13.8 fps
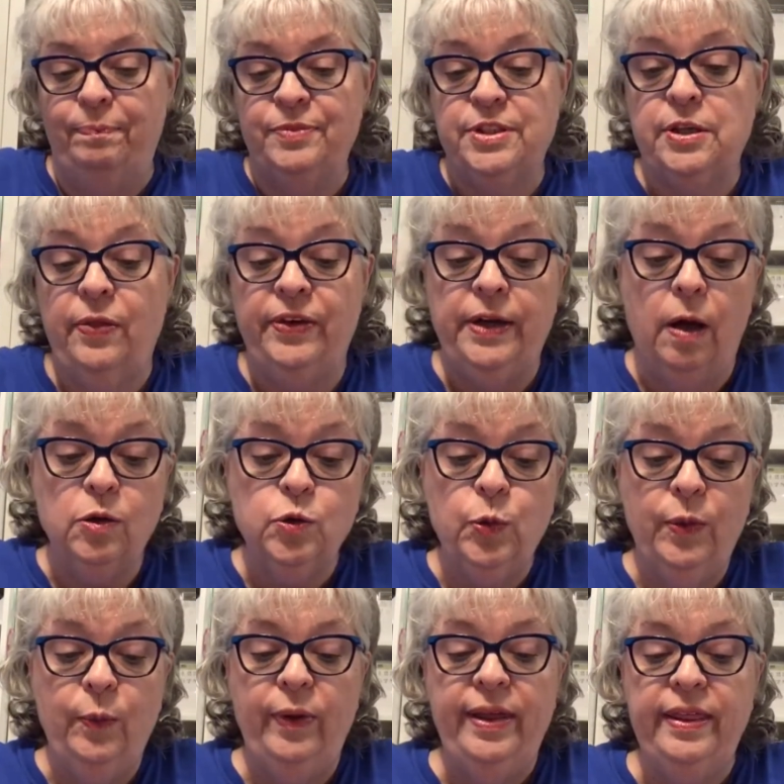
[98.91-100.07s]
so the dogs
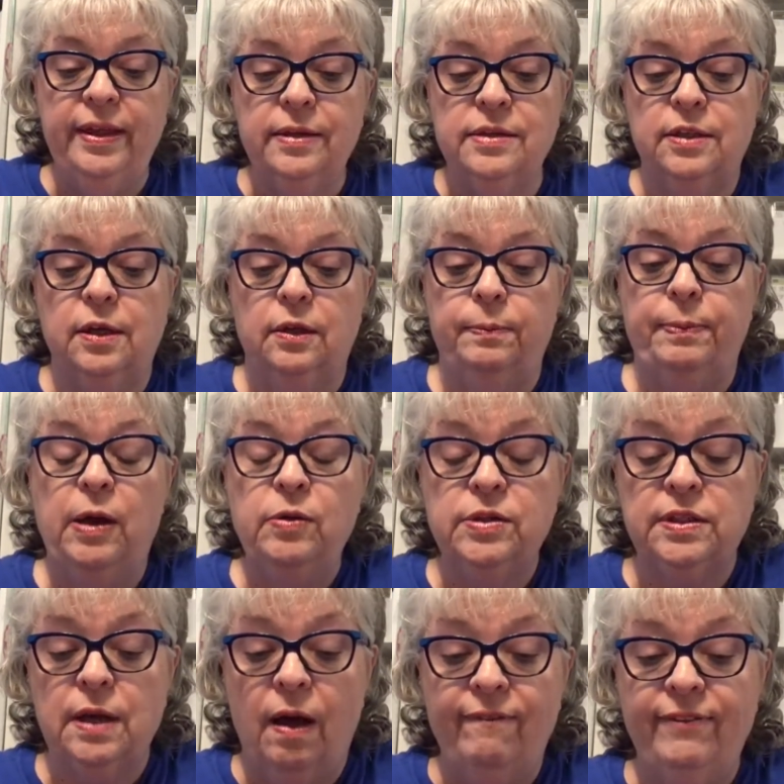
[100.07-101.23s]
went with us to the
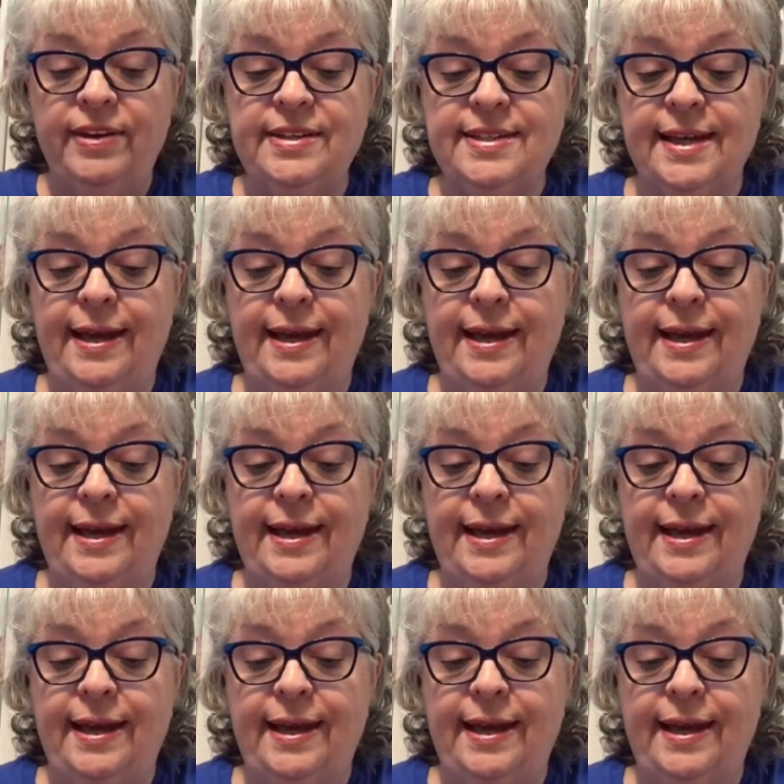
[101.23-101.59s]
post office